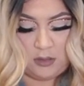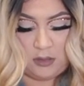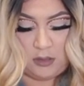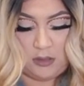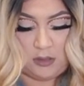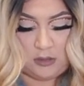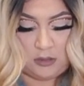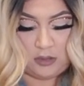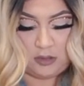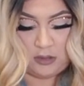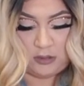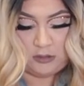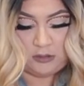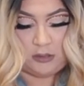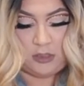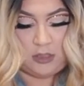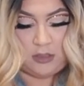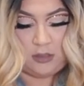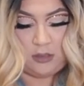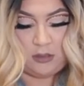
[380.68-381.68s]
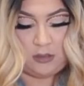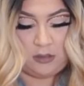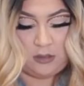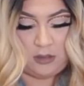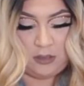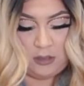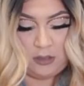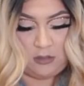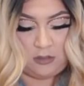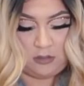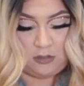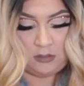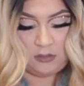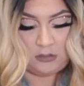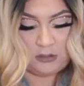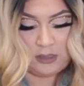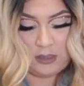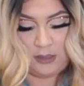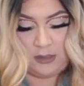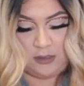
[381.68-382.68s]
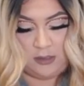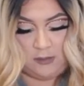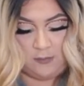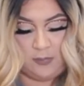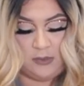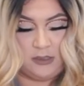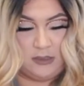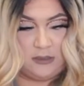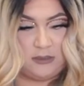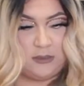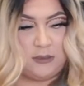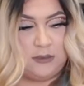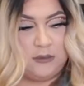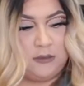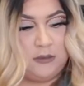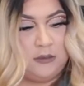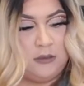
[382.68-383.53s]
and just little tiny pieces.